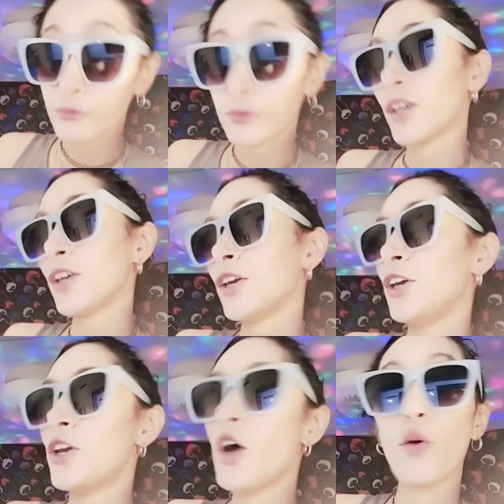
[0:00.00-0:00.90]
You
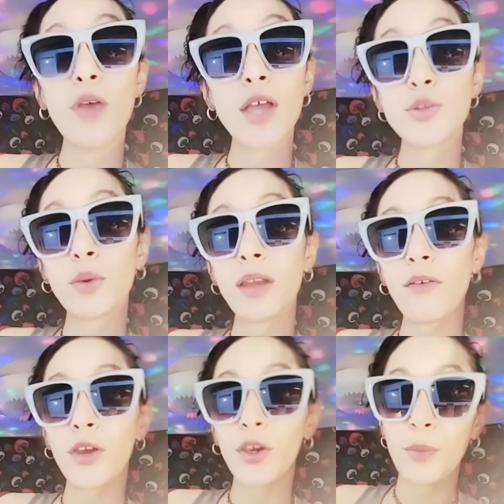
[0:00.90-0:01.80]
know, that's whenever
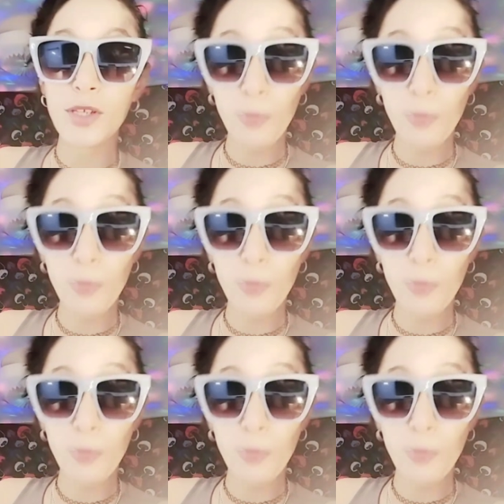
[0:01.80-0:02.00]
you must